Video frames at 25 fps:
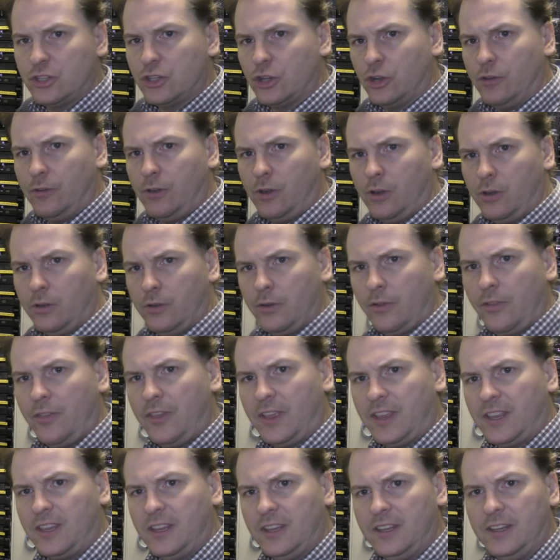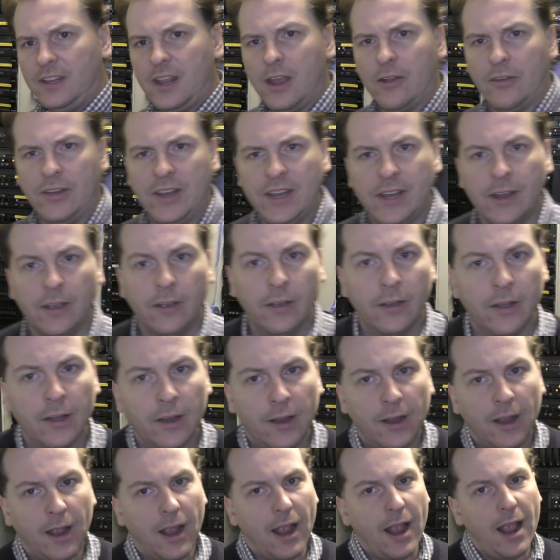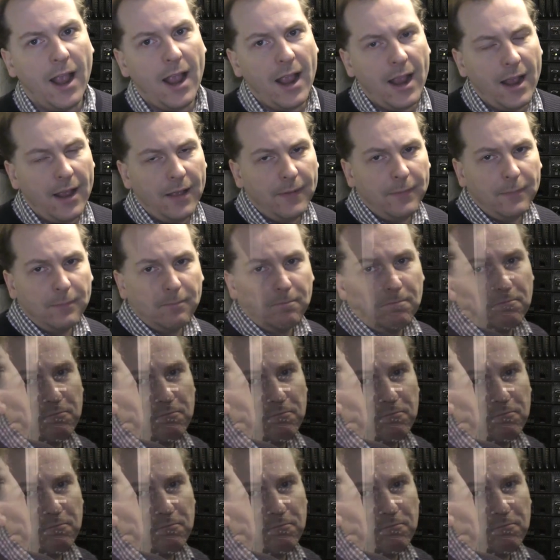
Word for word: server thingy down here and